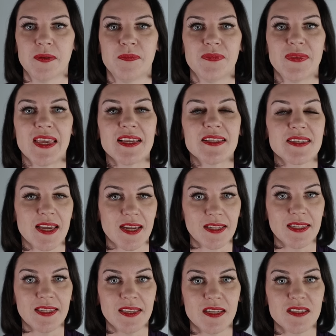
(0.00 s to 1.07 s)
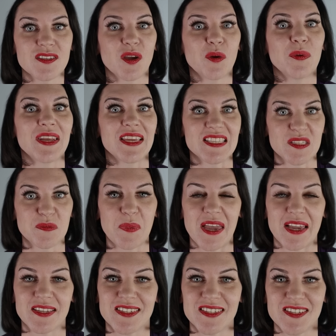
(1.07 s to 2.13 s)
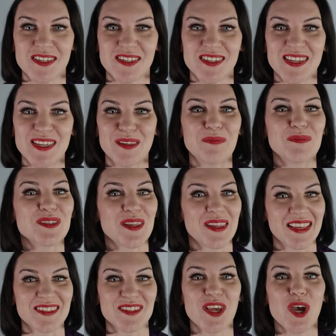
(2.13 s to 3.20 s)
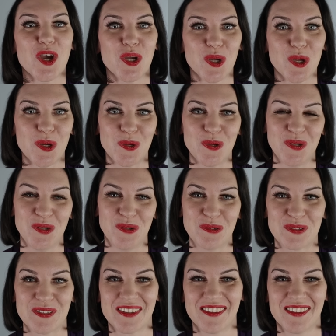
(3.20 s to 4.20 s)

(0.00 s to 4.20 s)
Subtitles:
exactly as I would expect to see them, so that's good news.